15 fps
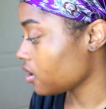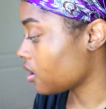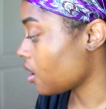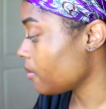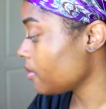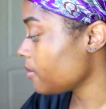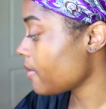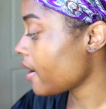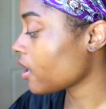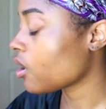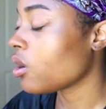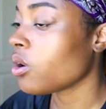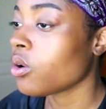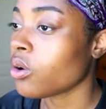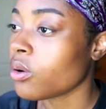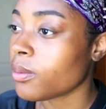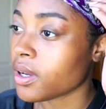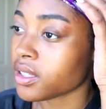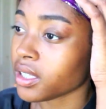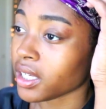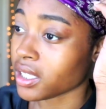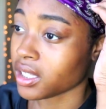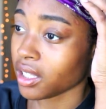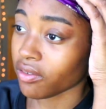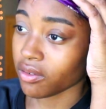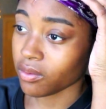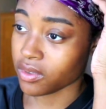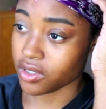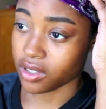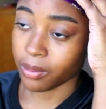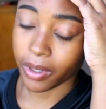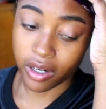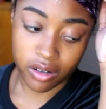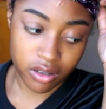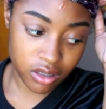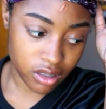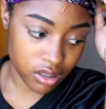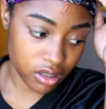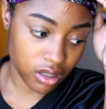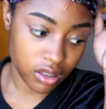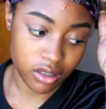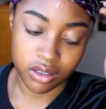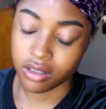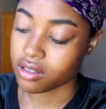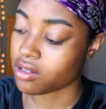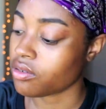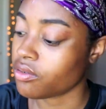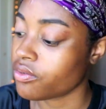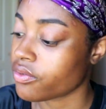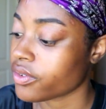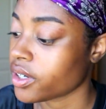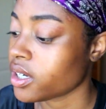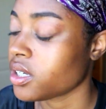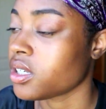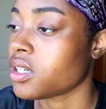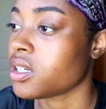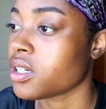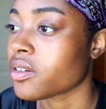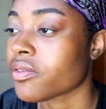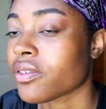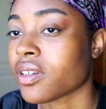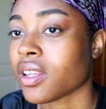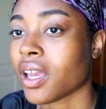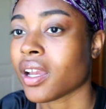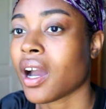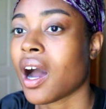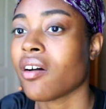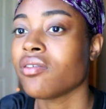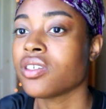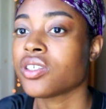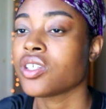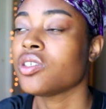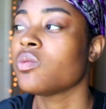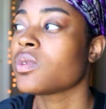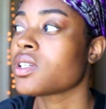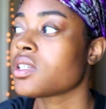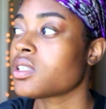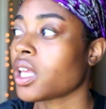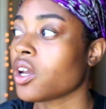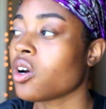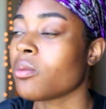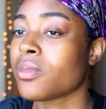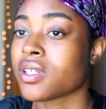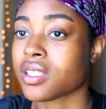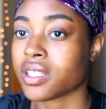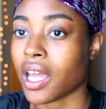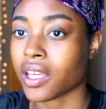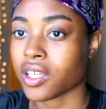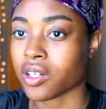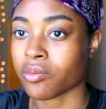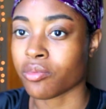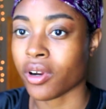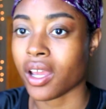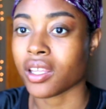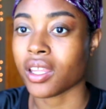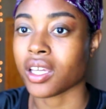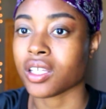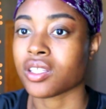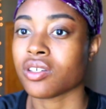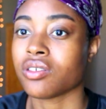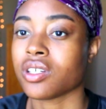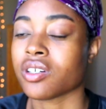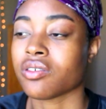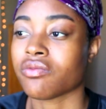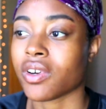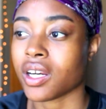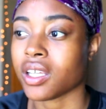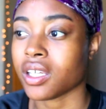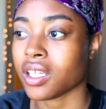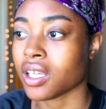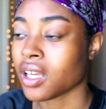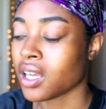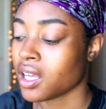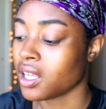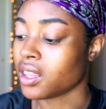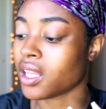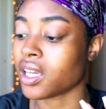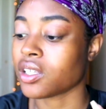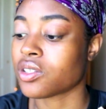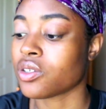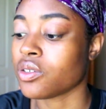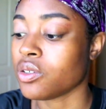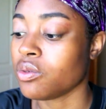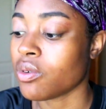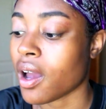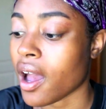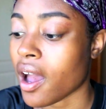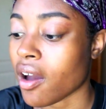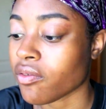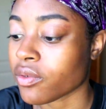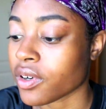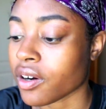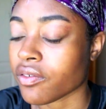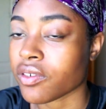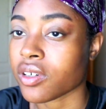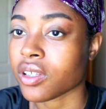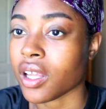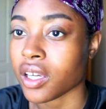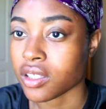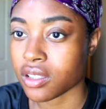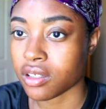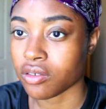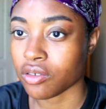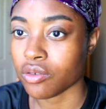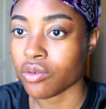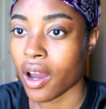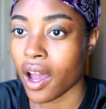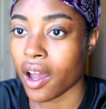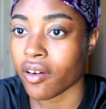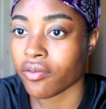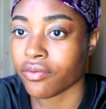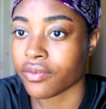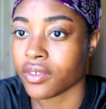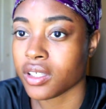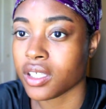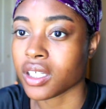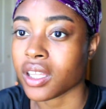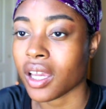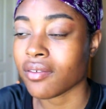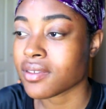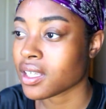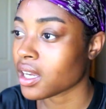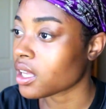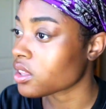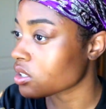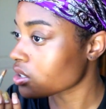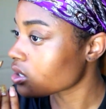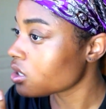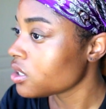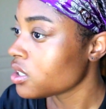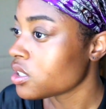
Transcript: Coming back home and like living with your parents is like so freaking different. Like, obviously you want to stay home and stack your bread, like till you're ready, like till you have whatever, like till you have your life together